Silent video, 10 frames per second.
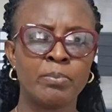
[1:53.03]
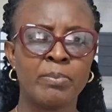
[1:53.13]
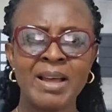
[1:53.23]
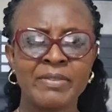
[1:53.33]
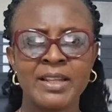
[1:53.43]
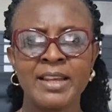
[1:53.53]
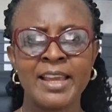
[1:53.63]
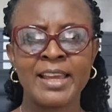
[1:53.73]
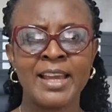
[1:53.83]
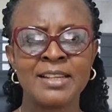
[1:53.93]
bathing
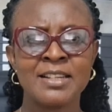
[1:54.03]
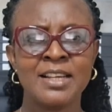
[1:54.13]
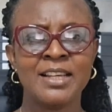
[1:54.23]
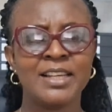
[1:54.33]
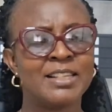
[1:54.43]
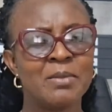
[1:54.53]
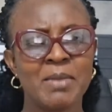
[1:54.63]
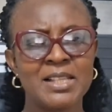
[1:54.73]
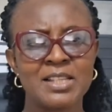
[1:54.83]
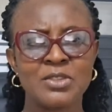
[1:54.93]
naked. It didn't
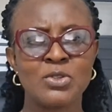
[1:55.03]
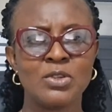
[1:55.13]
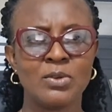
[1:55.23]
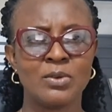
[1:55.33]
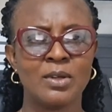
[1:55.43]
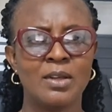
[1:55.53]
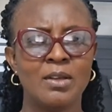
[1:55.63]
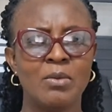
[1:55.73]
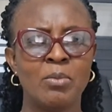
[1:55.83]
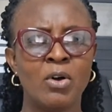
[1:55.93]
matter to you.
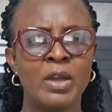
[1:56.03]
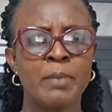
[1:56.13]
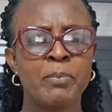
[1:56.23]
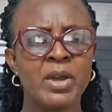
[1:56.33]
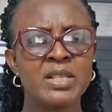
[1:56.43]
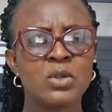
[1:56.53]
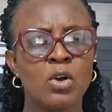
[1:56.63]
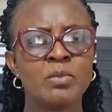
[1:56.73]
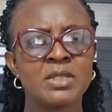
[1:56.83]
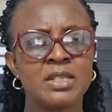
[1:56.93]
But a point
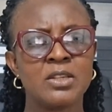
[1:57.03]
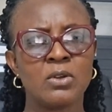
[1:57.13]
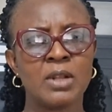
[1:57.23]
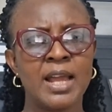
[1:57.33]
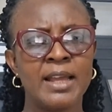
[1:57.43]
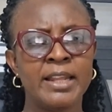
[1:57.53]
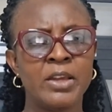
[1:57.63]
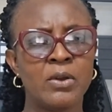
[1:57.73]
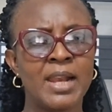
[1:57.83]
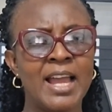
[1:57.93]
comes in your
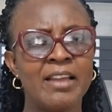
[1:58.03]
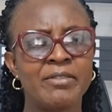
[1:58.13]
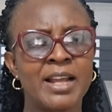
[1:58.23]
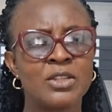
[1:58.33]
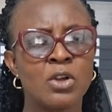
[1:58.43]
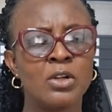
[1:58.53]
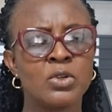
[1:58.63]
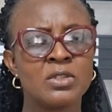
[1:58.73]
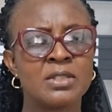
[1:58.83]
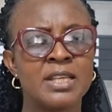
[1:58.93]
life that all
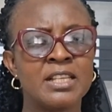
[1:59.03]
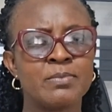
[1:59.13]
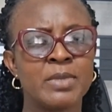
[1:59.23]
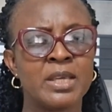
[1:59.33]
those things